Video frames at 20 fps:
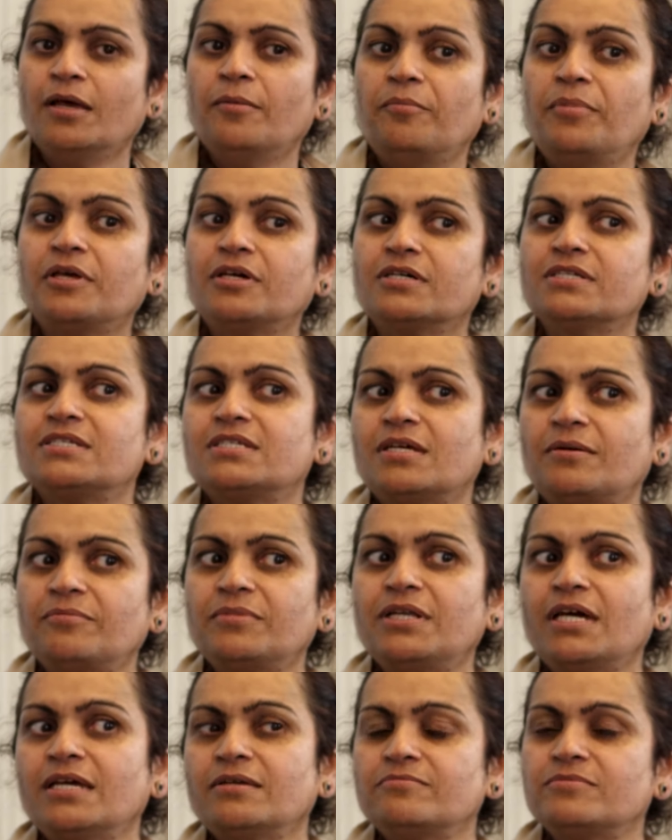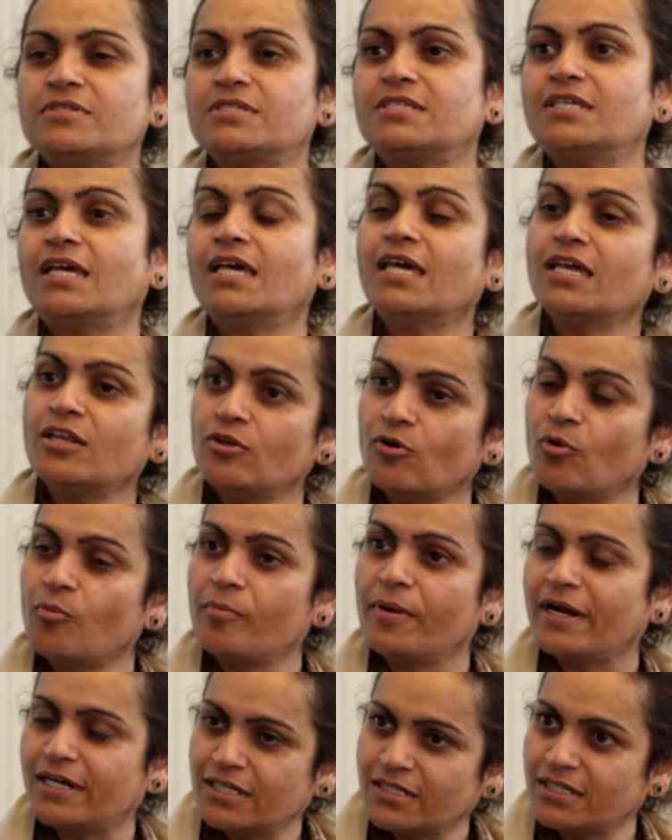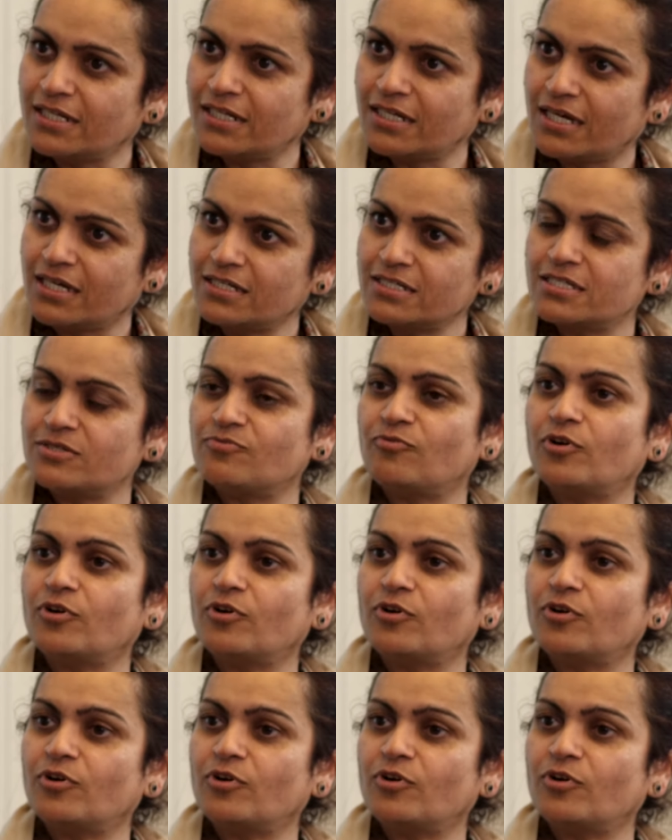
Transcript: Because sometimes they know better than us